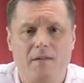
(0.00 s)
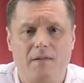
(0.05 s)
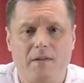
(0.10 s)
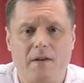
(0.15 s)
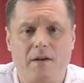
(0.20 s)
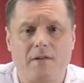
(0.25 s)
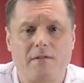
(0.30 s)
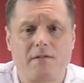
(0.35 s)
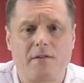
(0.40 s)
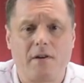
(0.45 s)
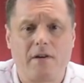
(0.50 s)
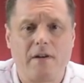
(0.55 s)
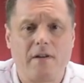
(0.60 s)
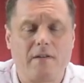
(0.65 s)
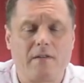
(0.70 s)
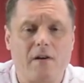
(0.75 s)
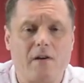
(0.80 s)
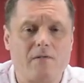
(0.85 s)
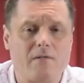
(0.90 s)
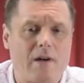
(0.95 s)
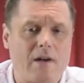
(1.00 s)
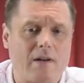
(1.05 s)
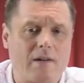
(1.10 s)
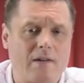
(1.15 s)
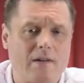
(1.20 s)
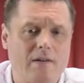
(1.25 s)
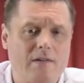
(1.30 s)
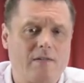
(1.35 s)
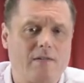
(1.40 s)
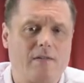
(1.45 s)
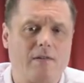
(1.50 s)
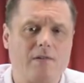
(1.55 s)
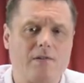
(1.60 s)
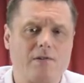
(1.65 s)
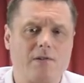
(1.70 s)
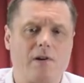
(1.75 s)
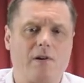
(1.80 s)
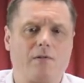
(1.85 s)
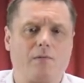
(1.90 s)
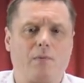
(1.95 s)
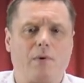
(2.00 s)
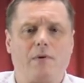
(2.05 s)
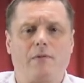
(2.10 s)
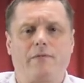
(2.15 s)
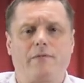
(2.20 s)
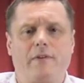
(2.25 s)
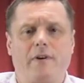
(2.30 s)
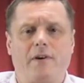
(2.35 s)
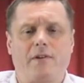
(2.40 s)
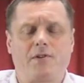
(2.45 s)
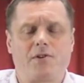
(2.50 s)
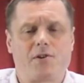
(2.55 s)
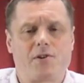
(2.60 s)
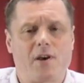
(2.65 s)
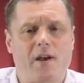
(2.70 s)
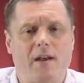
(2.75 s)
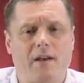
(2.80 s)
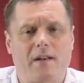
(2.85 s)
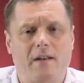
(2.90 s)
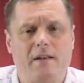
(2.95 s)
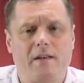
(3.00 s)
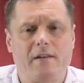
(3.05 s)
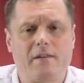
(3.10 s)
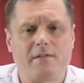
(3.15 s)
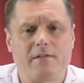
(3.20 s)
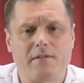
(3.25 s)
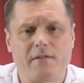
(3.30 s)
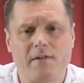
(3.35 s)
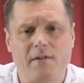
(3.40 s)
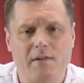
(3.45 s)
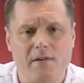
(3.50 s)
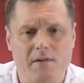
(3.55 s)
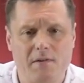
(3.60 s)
They are turning directly to the child welfare checklist,